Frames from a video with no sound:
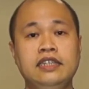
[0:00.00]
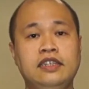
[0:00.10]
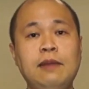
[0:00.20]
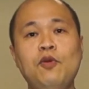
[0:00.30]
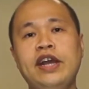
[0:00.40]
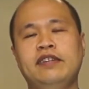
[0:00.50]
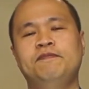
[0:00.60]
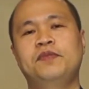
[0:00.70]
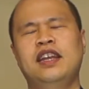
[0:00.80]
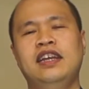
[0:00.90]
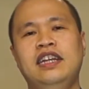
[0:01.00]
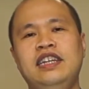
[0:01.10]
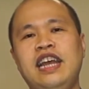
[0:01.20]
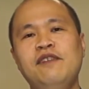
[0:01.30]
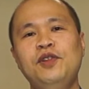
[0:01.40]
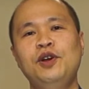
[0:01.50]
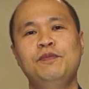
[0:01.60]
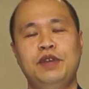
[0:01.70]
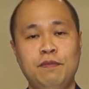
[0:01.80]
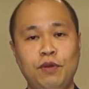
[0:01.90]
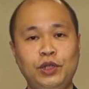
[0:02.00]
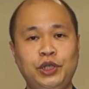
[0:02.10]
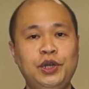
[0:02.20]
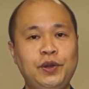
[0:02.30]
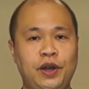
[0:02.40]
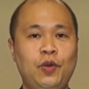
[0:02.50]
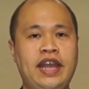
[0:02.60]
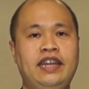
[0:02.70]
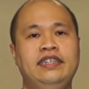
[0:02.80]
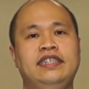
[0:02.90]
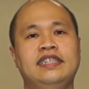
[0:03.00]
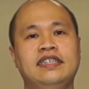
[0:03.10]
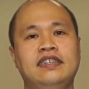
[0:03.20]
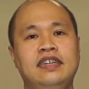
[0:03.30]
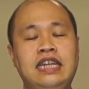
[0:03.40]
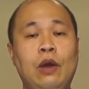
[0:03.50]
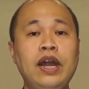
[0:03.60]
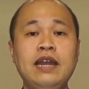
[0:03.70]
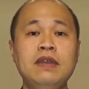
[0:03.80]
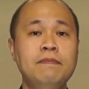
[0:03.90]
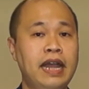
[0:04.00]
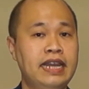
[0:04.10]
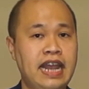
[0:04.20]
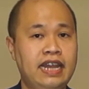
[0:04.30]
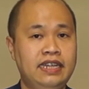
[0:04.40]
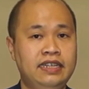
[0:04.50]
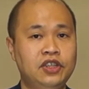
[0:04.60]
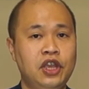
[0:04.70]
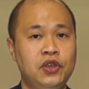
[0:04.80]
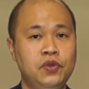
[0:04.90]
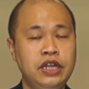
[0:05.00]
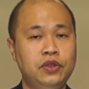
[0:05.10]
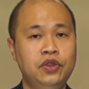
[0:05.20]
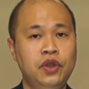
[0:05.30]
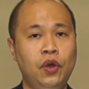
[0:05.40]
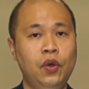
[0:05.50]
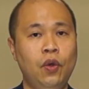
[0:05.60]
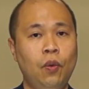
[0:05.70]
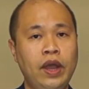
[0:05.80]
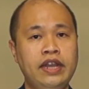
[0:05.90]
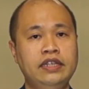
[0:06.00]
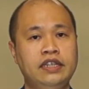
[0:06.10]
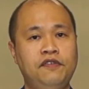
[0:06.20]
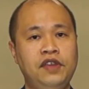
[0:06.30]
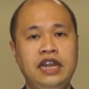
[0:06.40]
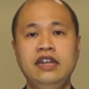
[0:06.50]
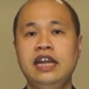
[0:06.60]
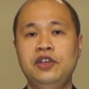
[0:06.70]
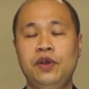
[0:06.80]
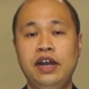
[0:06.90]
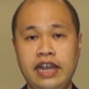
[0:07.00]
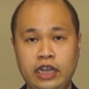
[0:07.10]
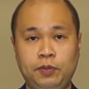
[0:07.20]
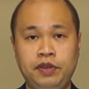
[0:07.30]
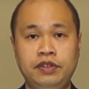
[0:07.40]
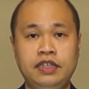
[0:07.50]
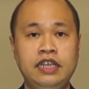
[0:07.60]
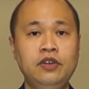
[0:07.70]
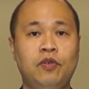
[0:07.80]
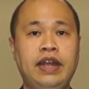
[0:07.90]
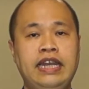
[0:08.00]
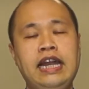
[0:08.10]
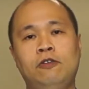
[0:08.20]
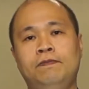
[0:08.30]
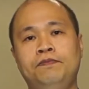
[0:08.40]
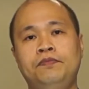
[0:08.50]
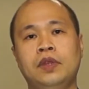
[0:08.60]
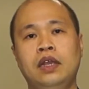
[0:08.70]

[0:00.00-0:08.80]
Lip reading: Step 1, develop emotional awareness. Now, what I mean by that is you need to know what is the feeling that you are experiencing right now.